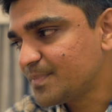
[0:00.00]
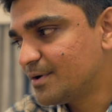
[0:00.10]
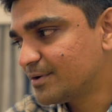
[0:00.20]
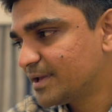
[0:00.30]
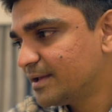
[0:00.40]

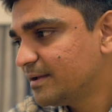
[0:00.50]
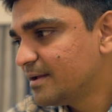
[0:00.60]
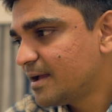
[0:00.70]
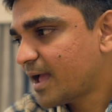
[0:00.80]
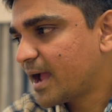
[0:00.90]
Okay,
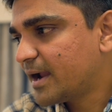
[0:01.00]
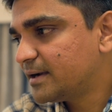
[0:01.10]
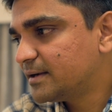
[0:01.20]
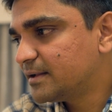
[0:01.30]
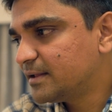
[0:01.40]

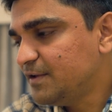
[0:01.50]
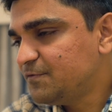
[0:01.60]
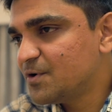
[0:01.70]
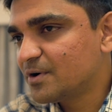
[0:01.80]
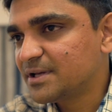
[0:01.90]
and
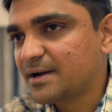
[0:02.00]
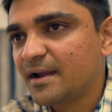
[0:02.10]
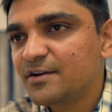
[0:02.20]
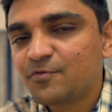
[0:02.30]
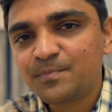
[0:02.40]
if you're the
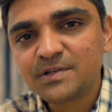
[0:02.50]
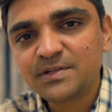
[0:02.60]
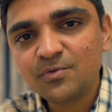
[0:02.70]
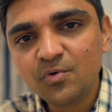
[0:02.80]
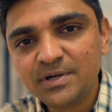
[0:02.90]
kind of
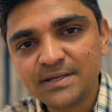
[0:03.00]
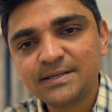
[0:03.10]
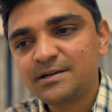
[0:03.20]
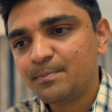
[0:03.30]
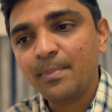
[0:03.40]
person who
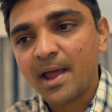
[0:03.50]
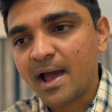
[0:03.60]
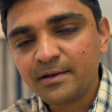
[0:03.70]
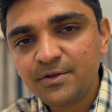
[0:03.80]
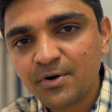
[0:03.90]
doesn't
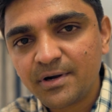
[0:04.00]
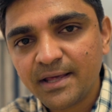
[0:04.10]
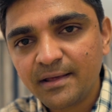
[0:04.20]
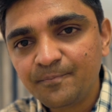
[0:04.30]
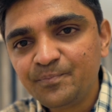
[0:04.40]
plan your
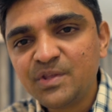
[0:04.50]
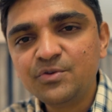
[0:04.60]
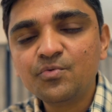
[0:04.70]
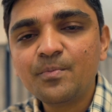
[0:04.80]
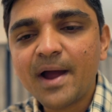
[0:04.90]
day,
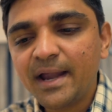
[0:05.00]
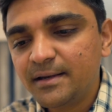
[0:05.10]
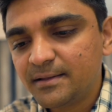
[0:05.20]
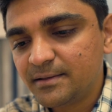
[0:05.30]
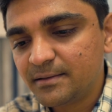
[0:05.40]
you might